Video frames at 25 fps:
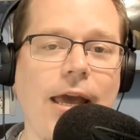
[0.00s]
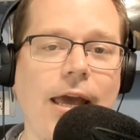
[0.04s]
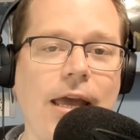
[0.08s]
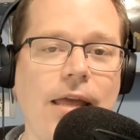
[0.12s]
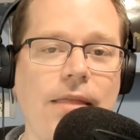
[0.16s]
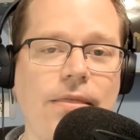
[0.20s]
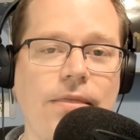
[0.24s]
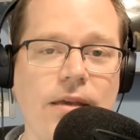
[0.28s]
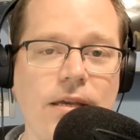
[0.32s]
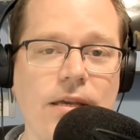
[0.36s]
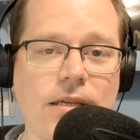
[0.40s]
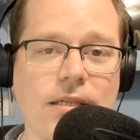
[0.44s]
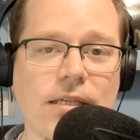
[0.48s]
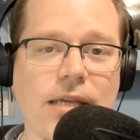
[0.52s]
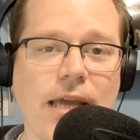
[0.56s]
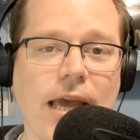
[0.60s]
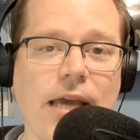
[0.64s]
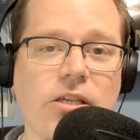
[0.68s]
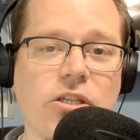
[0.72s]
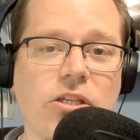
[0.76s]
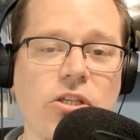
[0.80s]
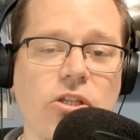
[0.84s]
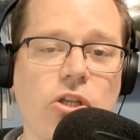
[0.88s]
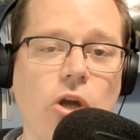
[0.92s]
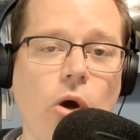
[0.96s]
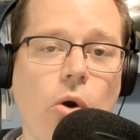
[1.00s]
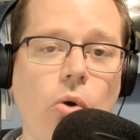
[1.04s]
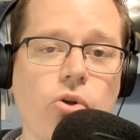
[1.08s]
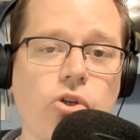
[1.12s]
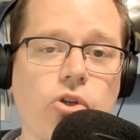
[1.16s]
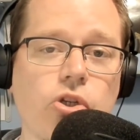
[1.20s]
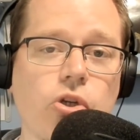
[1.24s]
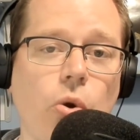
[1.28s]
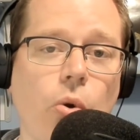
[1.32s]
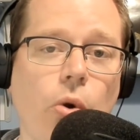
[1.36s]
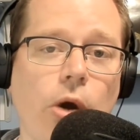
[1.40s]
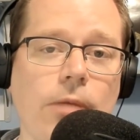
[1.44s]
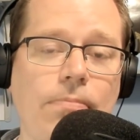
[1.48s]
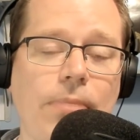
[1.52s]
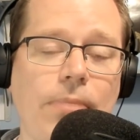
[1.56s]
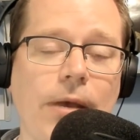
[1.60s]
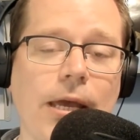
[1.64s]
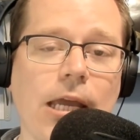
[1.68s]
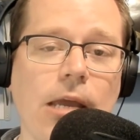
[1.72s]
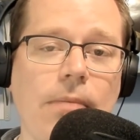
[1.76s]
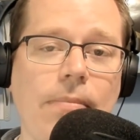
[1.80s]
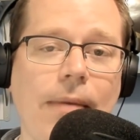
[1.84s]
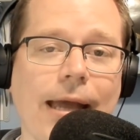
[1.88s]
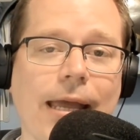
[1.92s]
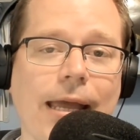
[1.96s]
In this case, Dogecoin
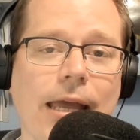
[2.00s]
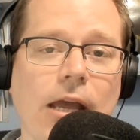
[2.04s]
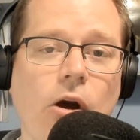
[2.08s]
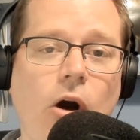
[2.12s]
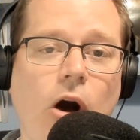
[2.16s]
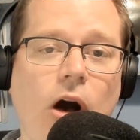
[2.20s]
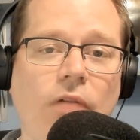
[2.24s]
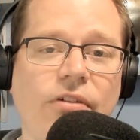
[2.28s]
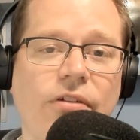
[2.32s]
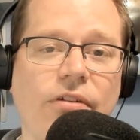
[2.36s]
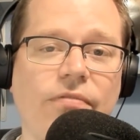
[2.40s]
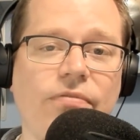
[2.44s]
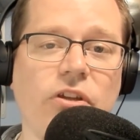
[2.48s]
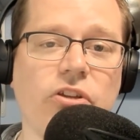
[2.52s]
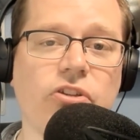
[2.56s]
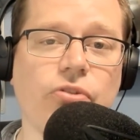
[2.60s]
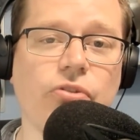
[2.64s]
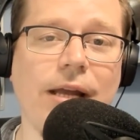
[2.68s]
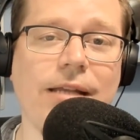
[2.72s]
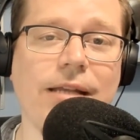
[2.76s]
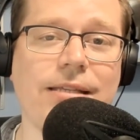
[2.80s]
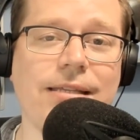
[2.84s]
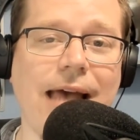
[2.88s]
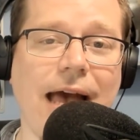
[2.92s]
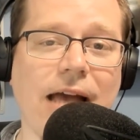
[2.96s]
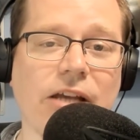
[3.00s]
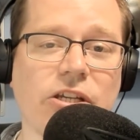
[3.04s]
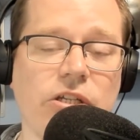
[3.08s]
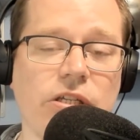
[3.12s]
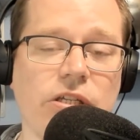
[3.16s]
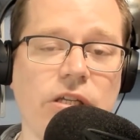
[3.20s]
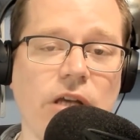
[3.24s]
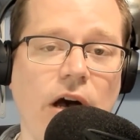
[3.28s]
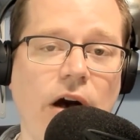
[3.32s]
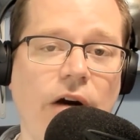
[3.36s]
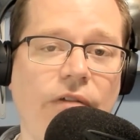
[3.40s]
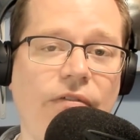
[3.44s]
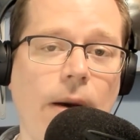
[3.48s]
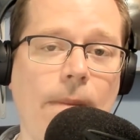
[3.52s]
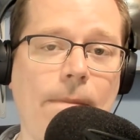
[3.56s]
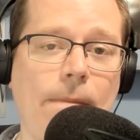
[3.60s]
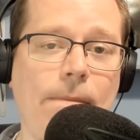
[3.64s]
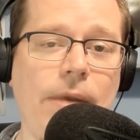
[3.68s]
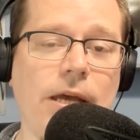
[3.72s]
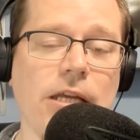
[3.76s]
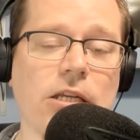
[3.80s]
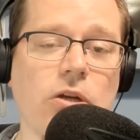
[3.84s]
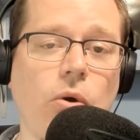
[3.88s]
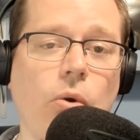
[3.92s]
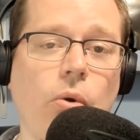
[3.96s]
piggybacking off of the transactions of
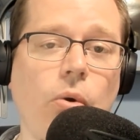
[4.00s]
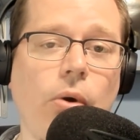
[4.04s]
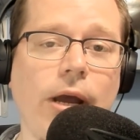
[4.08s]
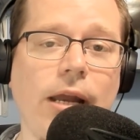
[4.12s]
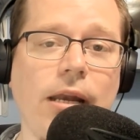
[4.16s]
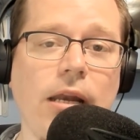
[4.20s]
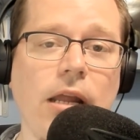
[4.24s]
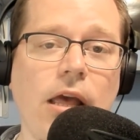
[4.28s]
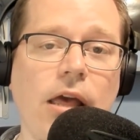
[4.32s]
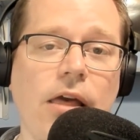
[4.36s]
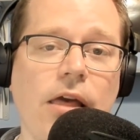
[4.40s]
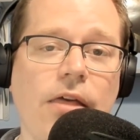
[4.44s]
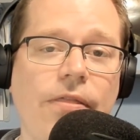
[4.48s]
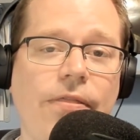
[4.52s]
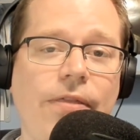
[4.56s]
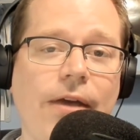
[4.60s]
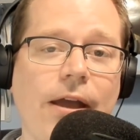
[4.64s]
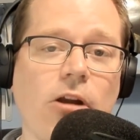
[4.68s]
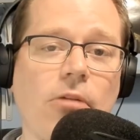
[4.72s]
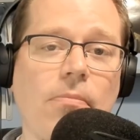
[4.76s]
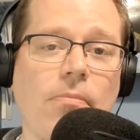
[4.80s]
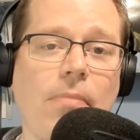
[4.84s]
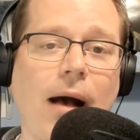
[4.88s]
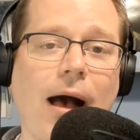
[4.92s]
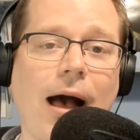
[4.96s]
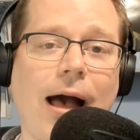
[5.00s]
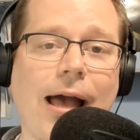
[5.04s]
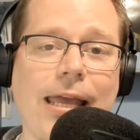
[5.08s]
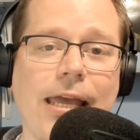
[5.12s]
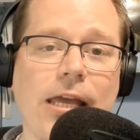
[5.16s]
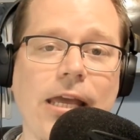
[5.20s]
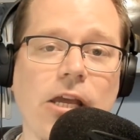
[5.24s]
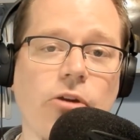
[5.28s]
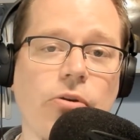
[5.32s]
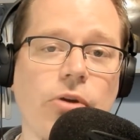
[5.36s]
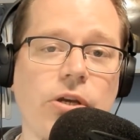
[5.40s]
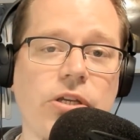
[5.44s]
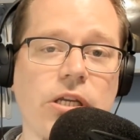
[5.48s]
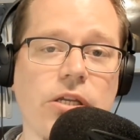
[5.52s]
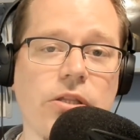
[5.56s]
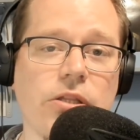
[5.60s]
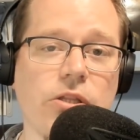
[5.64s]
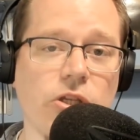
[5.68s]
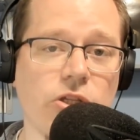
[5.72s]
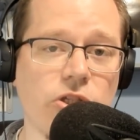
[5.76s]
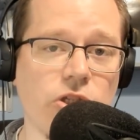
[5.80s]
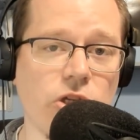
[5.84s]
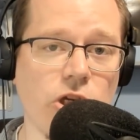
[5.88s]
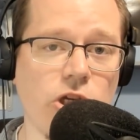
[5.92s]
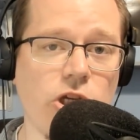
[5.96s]
Bitcoin, thereby increasing
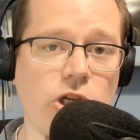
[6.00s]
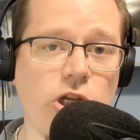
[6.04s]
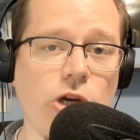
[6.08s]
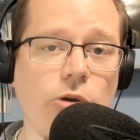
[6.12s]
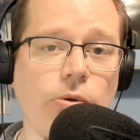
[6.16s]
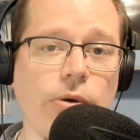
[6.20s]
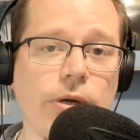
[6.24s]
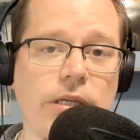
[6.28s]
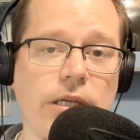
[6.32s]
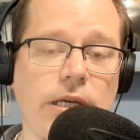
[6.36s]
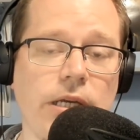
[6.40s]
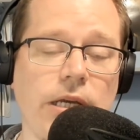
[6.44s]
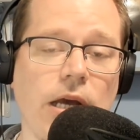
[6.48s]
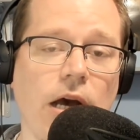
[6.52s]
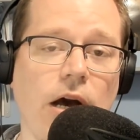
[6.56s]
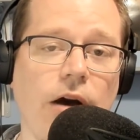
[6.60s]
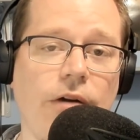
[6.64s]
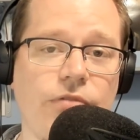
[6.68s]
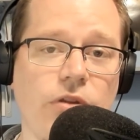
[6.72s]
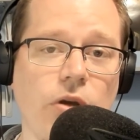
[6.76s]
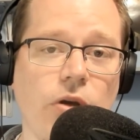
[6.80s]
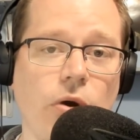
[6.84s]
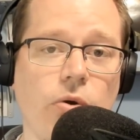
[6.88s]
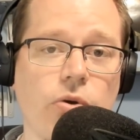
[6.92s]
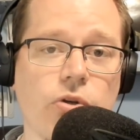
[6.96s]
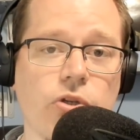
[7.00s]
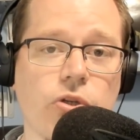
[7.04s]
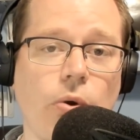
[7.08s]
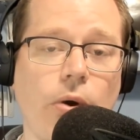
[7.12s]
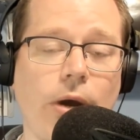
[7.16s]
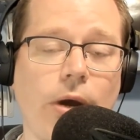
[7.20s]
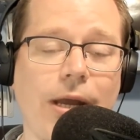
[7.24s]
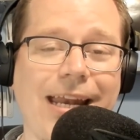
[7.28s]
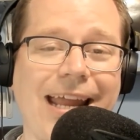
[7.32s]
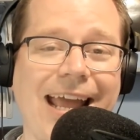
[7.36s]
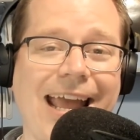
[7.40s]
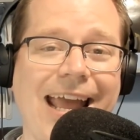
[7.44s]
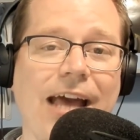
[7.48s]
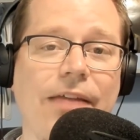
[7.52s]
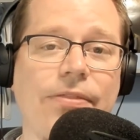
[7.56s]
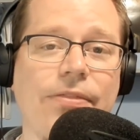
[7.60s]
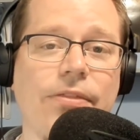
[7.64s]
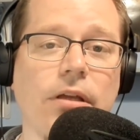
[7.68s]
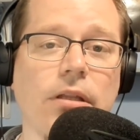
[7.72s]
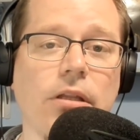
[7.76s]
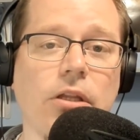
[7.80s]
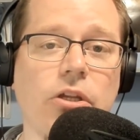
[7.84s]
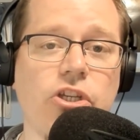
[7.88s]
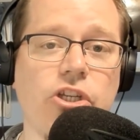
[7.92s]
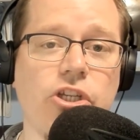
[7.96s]
the security of Dogecoin and
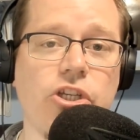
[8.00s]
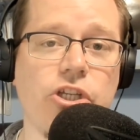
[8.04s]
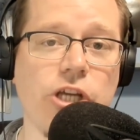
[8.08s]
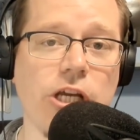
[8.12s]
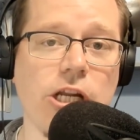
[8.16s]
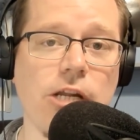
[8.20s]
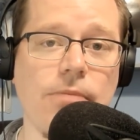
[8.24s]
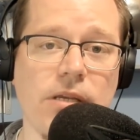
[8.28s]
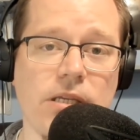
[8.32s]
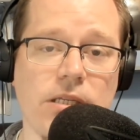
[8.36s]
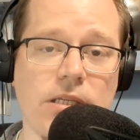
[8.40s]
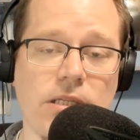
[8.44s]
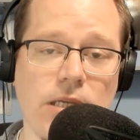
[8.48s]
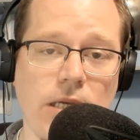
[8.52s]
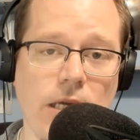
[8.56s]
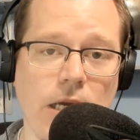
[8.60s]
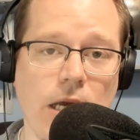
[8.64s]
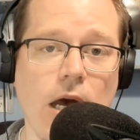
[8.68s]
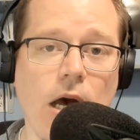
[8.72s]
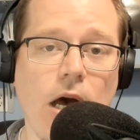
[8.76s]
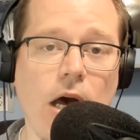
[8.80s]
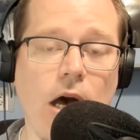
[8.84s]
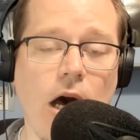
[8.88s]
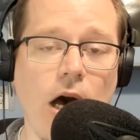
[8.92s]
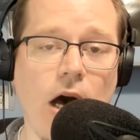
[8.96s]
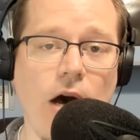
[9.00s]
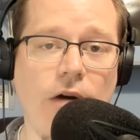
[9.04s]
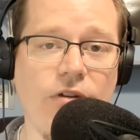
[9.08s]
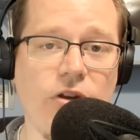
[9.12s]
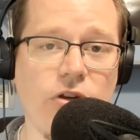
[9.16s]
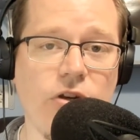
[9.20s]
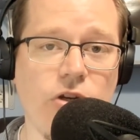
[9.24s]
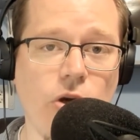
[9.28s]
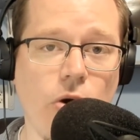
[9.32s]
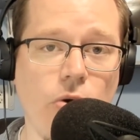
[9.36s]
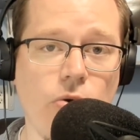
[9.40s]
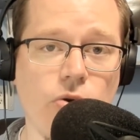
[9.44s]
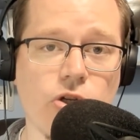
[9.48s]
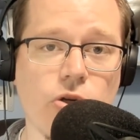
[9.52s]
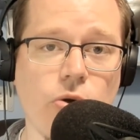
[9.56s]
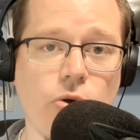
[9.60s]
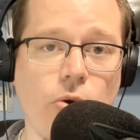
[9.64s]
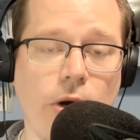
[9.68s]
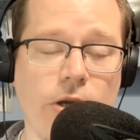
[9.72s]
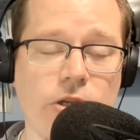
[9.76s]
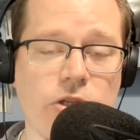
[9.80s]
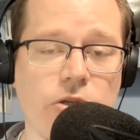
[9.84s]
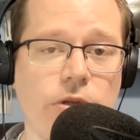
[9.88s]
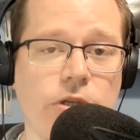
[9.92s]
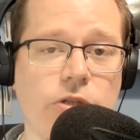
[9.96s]
the legitimacy of
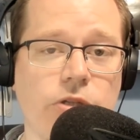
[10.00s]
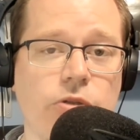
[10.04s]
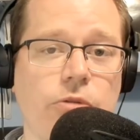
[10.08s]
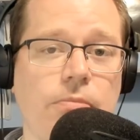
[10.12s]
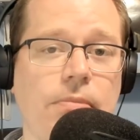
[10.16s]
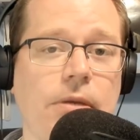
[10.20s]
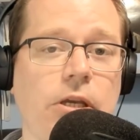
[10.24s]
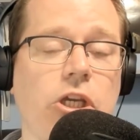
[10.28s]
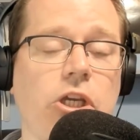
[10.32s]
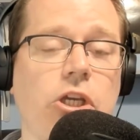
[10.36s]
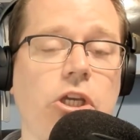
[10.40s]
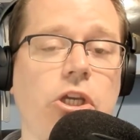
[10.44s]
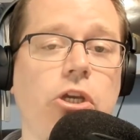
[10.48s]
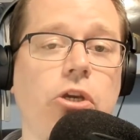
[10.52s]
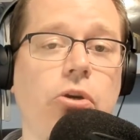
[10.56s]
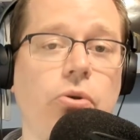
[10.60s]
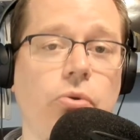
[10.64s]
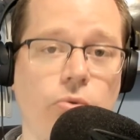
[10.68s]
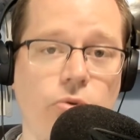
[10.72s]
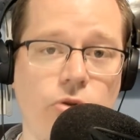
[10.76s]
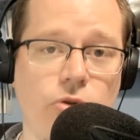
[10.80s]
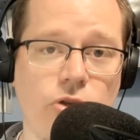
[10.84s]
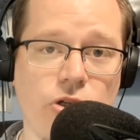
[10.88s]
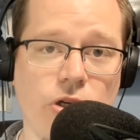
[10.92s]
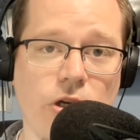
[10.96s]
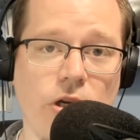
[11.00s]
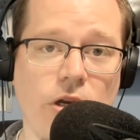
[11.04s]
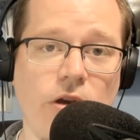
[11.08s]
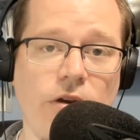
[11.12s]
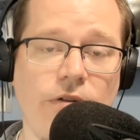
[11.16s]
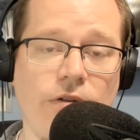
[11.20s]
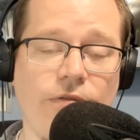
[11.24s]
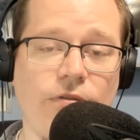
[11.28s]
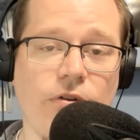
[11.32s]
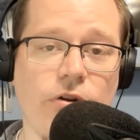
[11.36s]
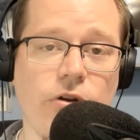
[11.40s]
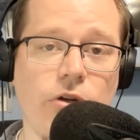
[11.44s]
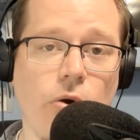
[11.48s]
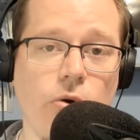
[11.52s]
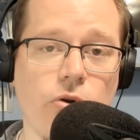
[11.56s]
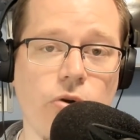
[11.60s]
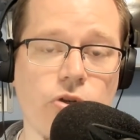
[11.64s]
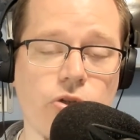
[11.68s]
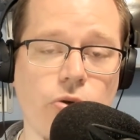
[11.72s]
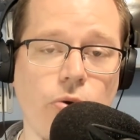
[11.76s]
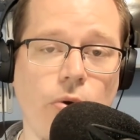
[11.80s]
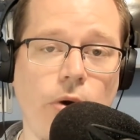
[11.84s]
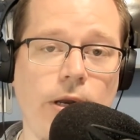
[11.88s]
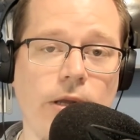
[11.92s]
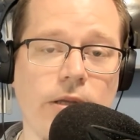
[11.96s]
Dogecoin. So this would be huge for
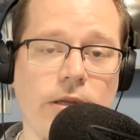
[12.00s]
Dogecoin.